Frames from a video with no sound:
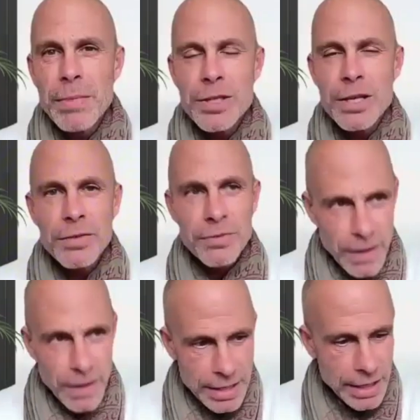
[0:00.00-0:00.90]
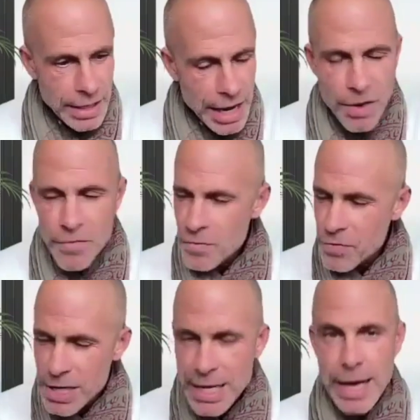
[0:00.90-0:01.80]
myself, finding
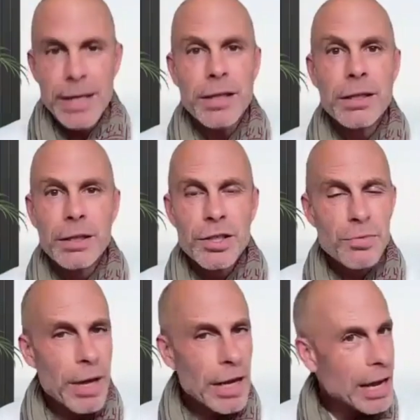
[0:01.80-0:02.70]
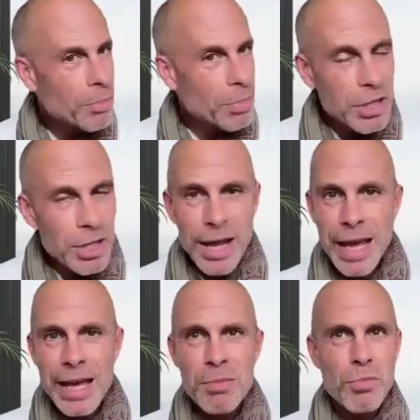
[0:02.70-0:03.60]
every day, doesn't matter how busy I
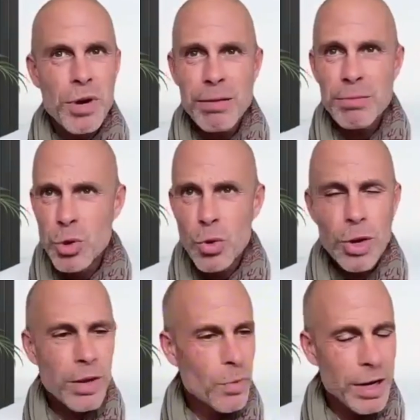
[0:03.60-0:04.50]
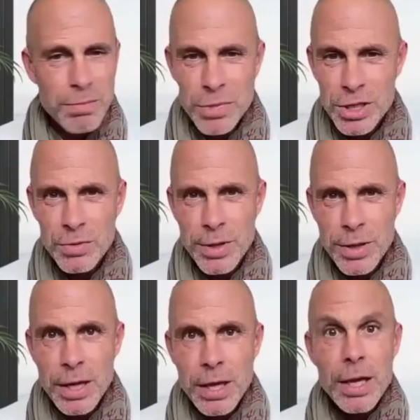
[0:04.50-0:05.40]
am, where I'm talking, what I'm busy
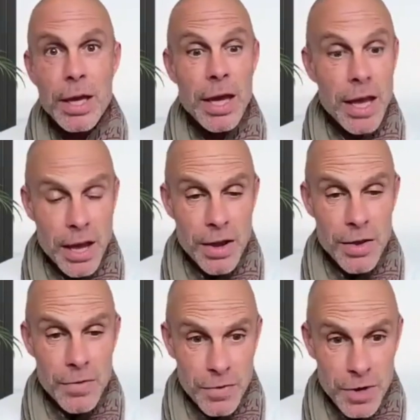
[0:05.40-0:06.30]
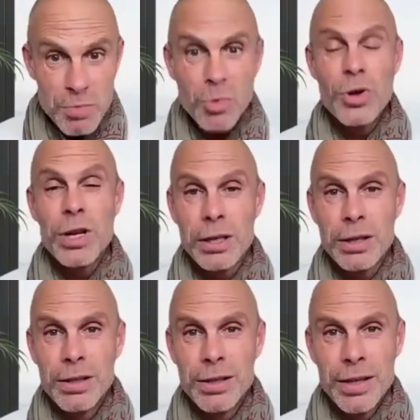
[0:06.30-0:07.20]
with, every
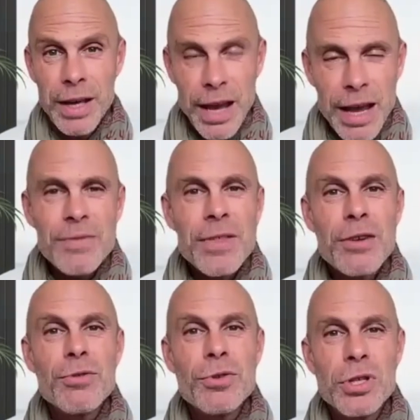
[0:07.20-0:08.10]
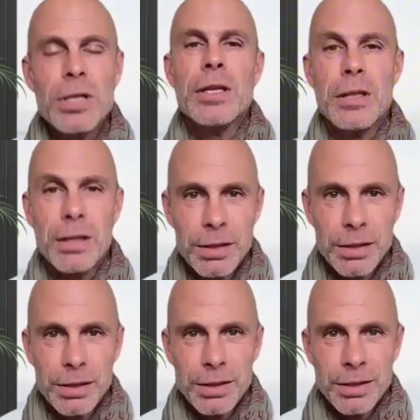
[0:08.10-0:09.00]
morning, have that routine.
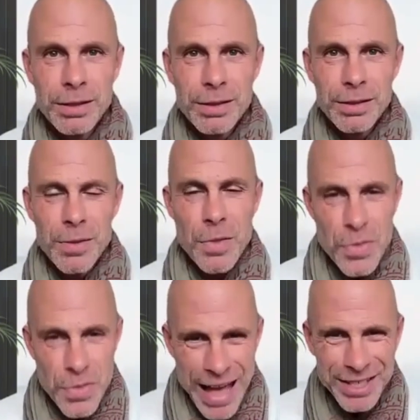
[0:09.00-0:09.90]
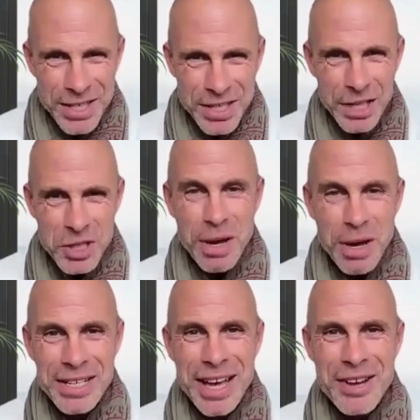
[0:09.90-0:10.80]
That sets
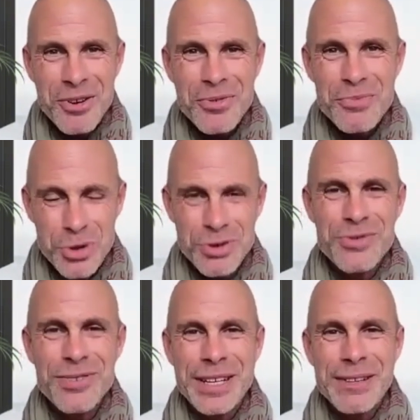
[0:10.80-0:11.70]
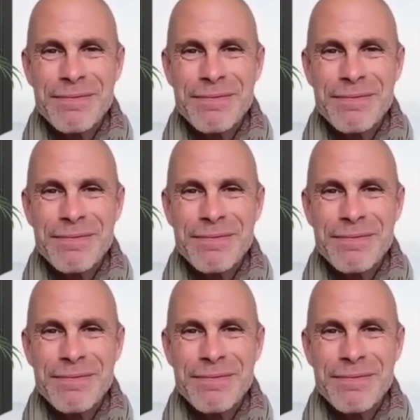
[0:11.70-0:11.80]
my day off beautifully.